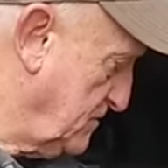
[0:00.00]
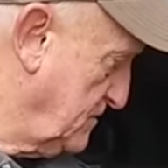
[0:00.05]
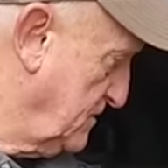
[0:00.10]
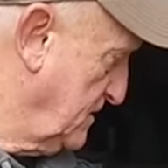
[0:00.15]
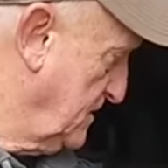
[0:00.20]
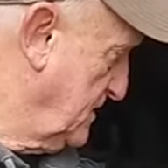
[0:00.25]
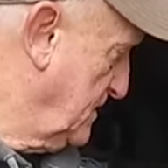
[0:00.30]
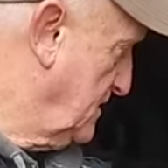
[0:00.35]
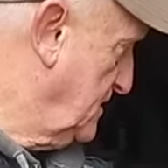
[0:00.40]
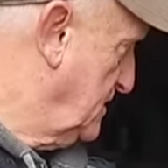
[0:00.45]

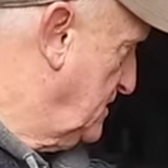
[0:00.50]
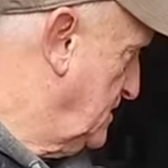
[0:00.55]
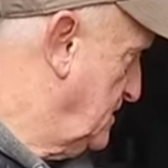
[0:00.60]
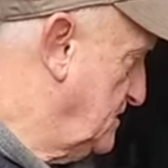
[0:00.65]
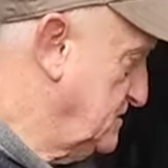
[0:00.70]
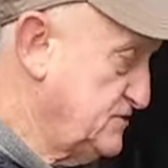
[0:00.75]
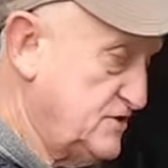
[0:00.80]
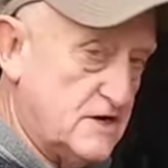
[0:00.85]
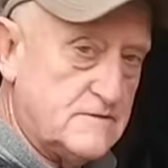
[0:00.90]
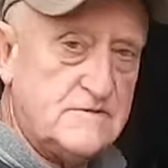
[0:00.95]

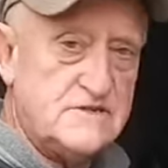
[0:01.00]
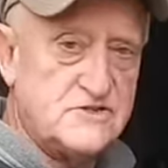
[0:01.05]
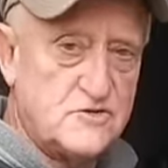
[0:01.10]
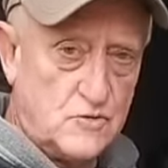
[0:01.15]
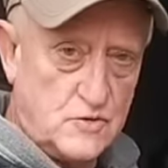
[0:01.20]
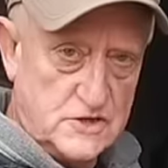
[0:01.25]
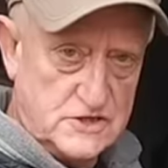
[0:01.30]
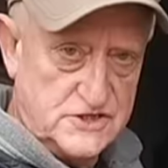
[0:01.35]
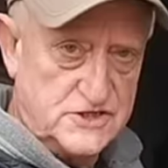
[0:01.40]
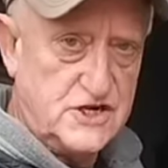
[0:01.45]
And Jeremy's the
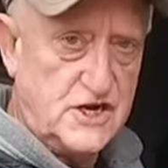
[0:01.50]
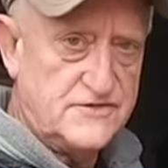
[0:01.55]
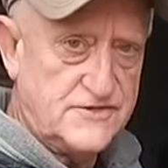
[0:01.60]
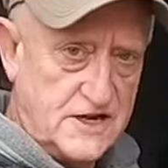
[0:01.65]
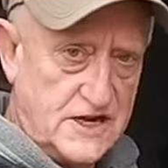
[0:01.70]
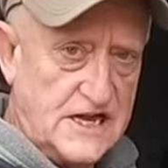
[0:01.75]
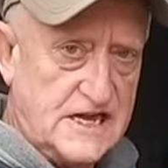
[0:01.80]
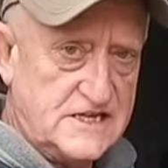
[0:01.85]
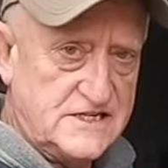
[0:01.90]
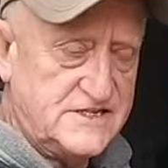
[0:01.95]
one who shot
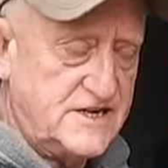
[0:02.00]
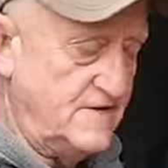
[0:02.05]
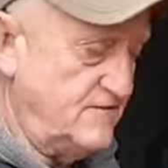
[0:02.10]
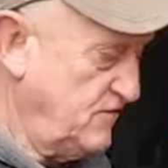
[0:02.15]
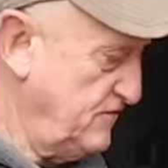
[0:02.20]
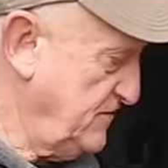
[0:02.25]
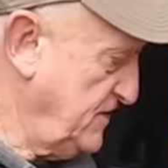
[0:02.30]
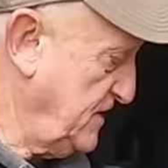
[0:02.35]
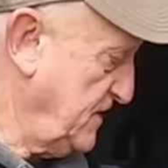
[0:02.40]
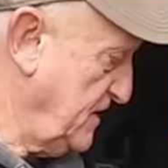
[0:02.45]
the last
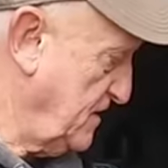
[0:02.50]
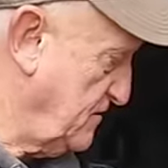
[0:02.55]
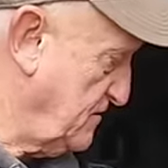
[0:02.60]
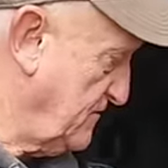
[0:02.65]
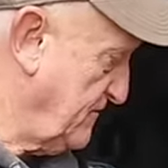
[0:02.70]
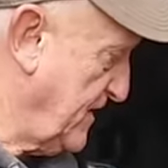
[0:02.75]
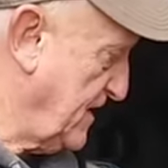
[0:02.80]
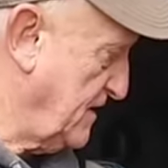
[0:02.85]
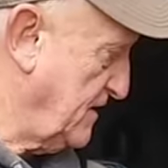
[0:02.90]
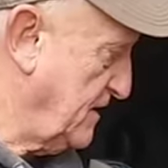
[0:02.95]
several video, and
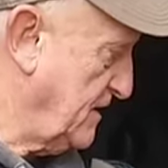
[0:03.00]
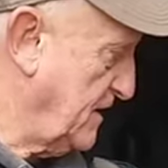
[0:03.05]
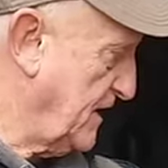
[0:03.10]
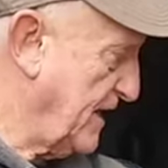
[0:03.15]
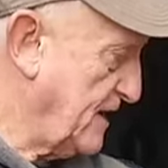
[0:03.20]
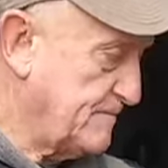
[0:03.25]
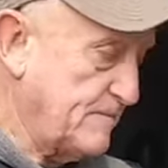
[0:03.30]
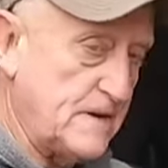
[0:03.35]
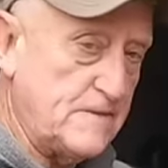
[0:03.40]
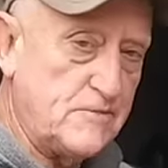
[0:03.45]
I've had a
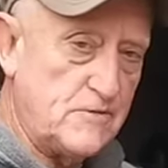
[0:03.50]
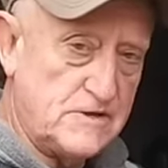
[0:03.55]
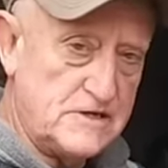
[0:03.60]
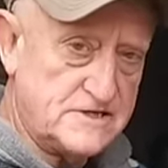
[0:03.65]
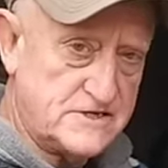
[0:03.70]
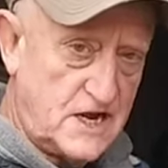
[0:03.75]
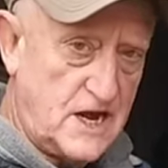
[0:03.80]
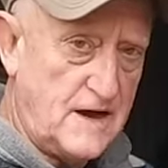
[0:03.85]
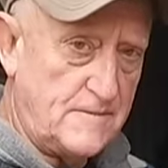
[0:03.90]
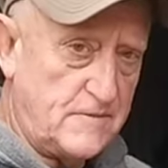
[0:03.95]
lot of people
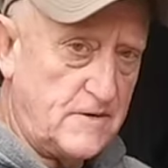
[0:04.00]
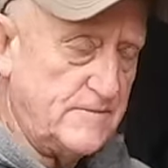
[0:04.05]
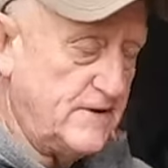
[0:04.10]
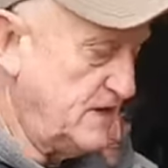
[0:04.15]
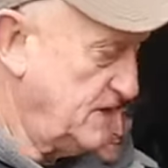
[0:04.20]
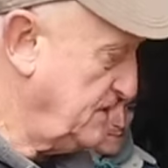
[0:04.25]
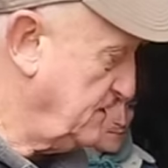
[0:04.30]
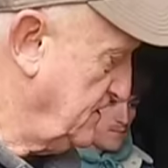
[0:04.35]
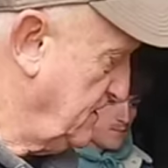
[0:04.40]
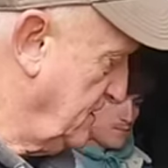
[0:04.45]
that's
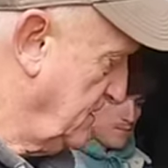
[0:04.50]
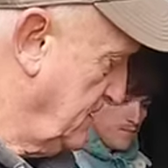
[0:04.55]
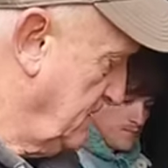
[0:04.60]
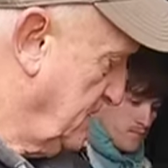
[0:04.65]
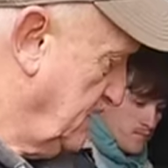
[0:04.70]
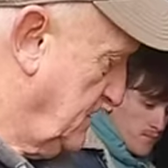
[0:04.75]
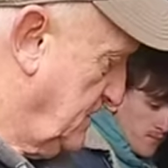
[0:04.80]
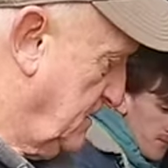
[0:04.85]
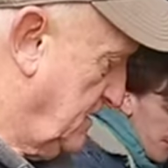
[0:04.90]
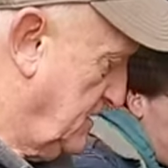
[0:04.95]
complimented
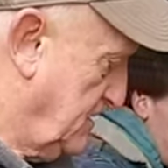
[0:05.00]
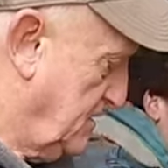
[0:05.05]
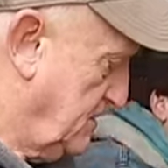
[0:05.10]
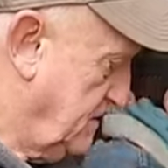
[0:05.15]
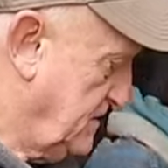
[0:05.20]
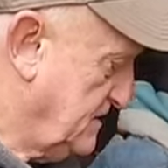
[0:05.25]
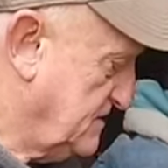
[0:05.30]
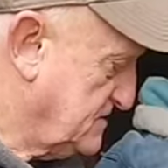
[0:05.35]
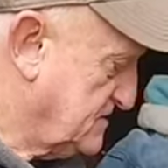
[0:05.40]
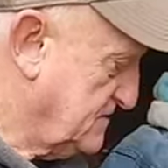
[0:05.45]

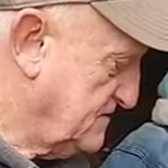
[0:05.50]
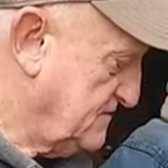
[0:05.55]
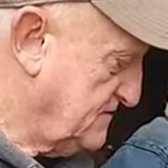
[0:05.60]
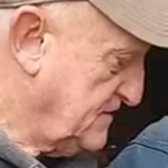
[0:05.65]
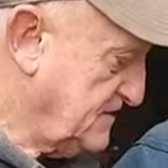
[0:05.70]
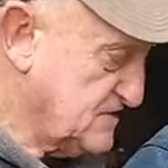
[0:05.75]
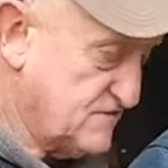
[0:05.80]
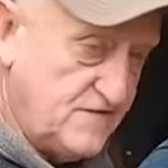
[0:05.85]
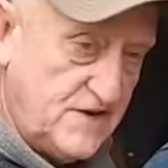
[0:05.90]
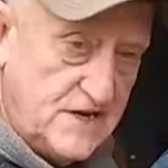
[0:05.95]
his
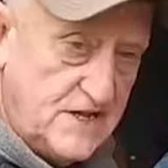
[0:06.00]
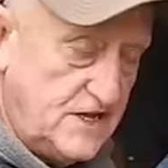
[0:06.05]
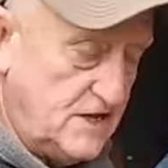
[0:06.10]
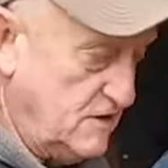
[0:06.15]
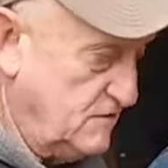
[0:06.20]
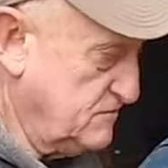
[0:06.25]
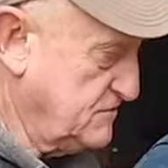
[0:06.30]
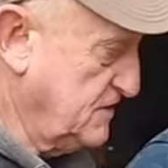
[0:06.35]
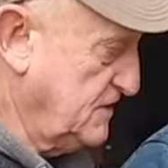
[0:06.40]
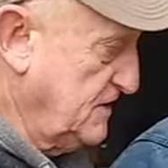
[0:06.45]

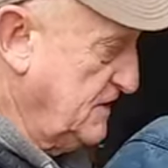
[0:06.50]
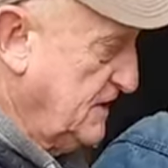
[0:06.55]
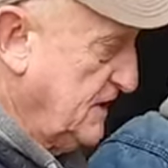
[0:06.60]
videos.